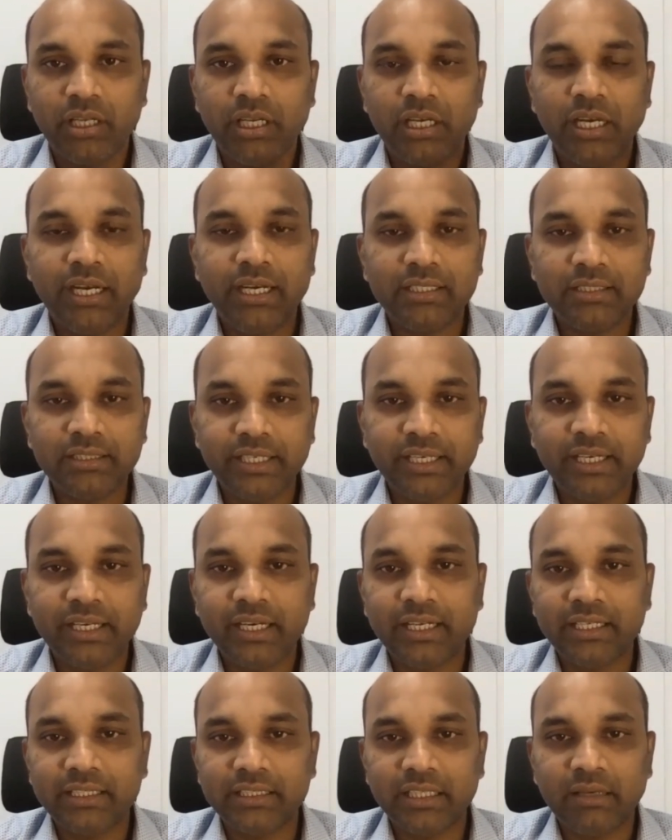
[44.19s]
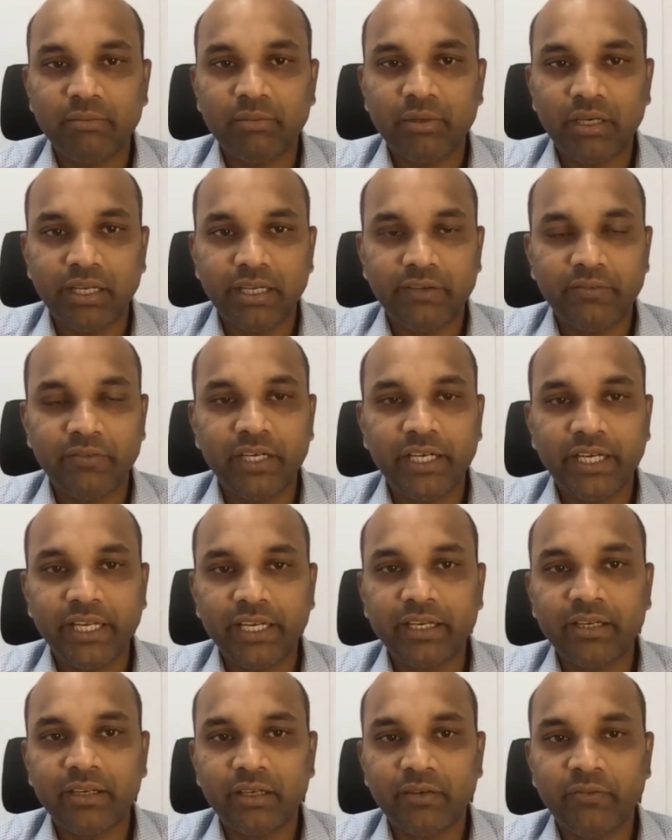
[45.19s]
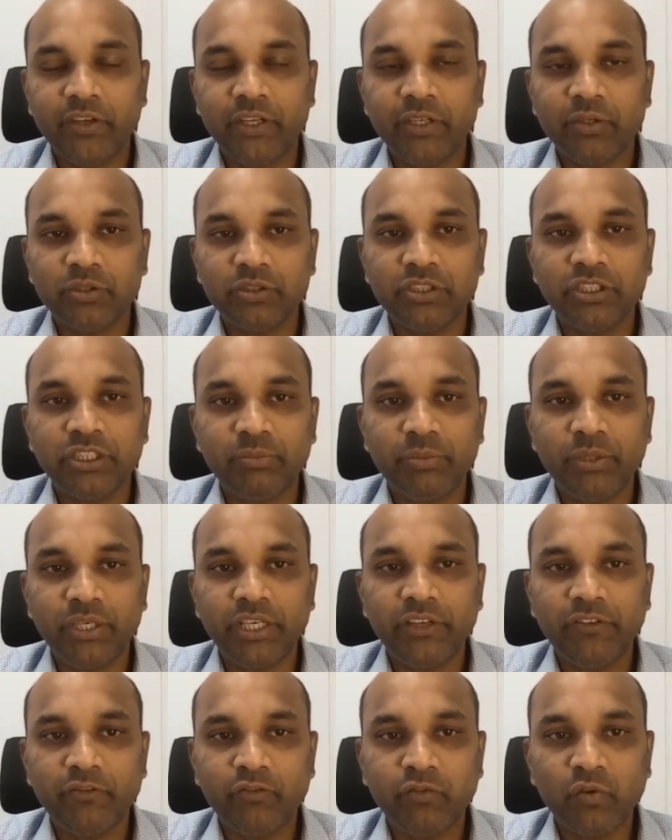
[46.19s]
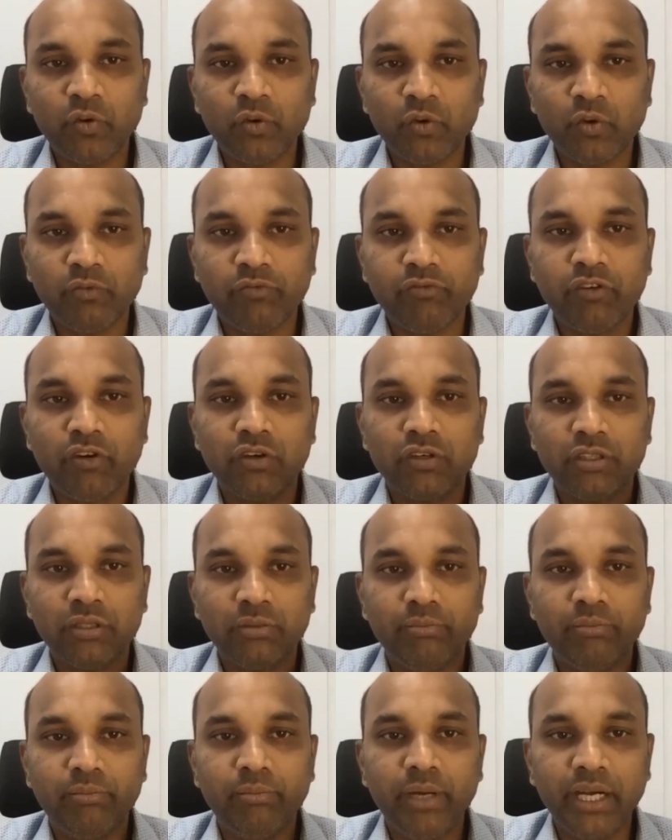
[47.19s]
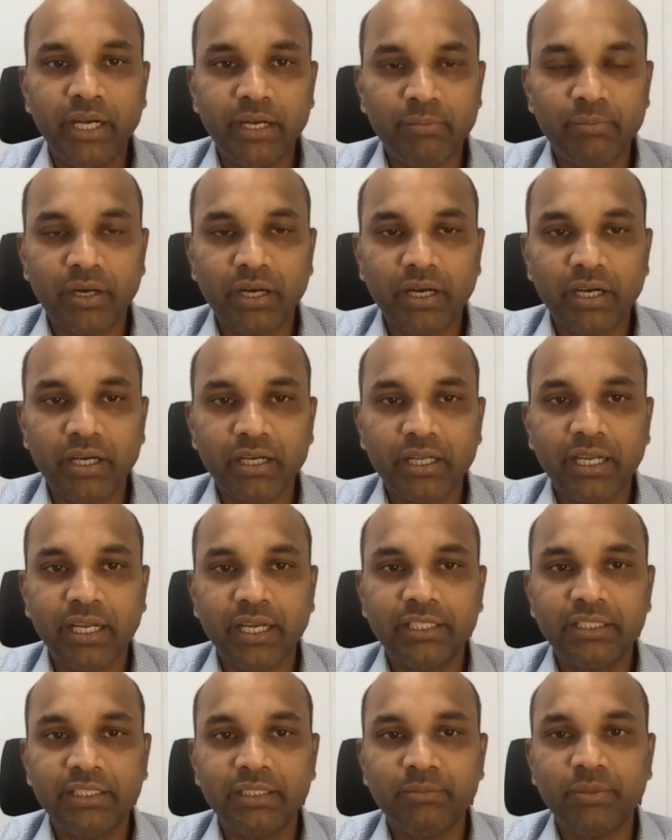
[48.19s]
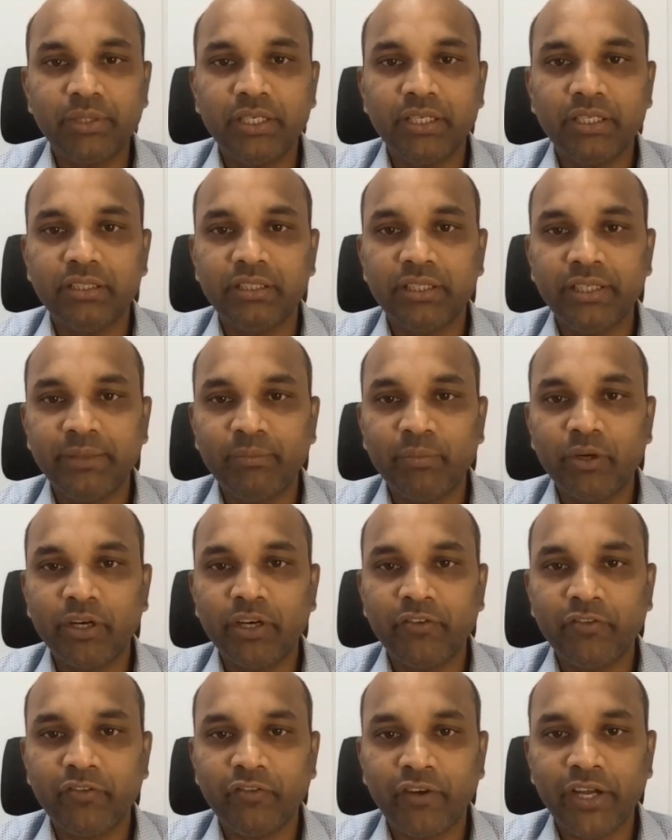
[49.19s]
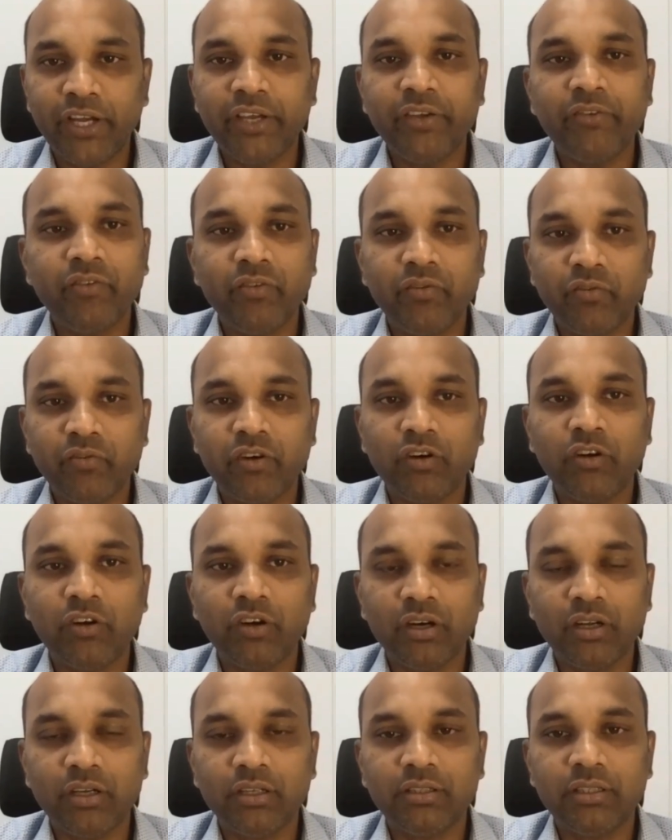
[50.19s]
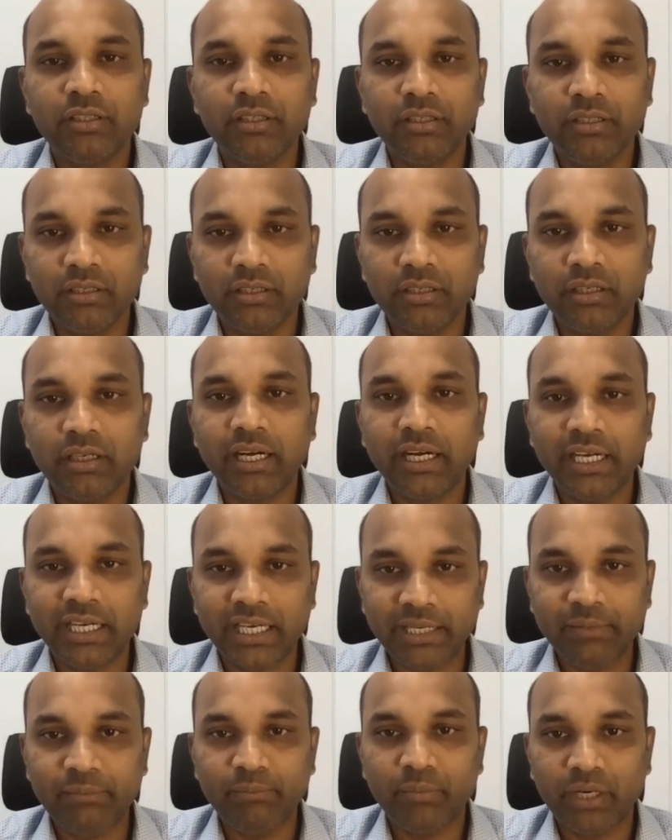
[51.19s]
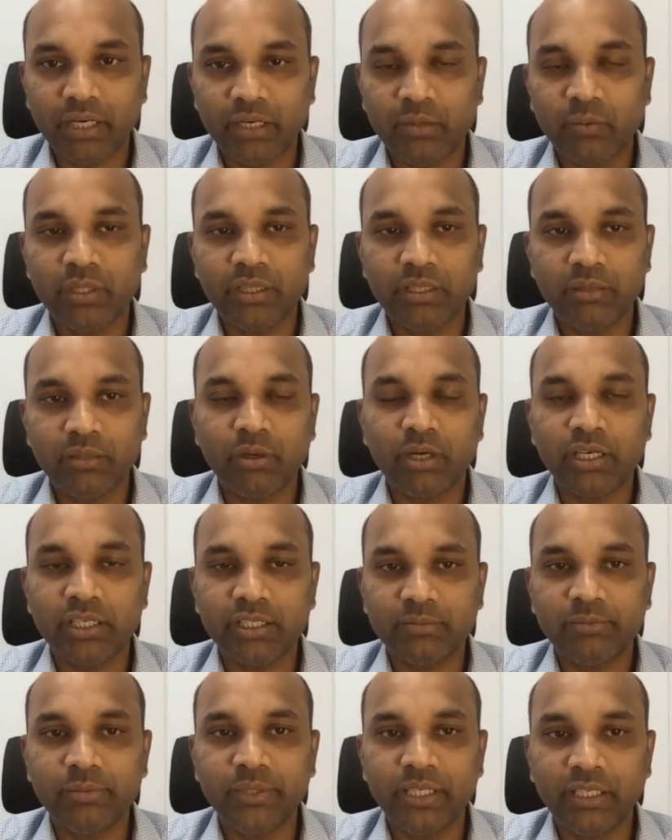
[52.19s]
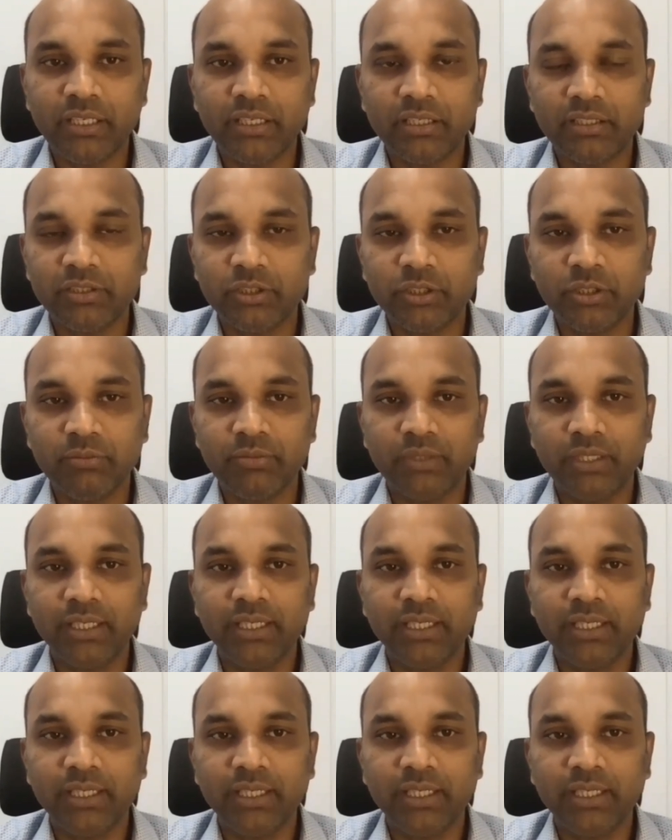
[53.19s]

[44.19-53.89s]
Let us take an example. Like we use GPT-4 for the build part and GPT 3.5 for the runtime part when the bot is being consumed.